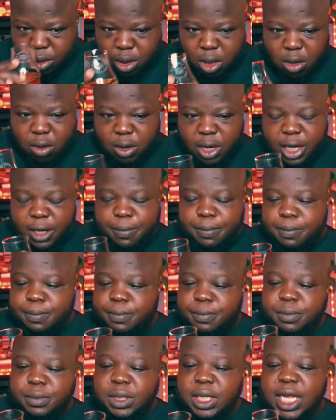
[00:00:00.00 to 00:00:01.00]
All right,
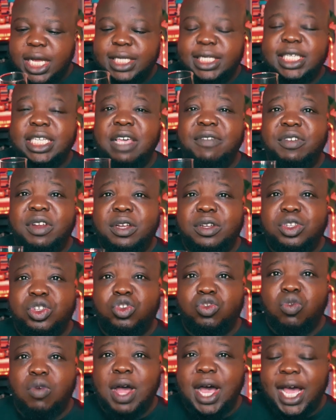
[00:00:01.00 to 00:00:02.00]
let's give it a
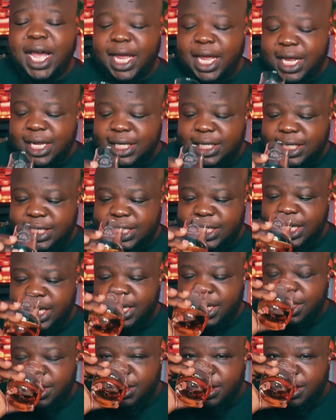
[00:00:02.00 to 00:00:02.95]
try and see.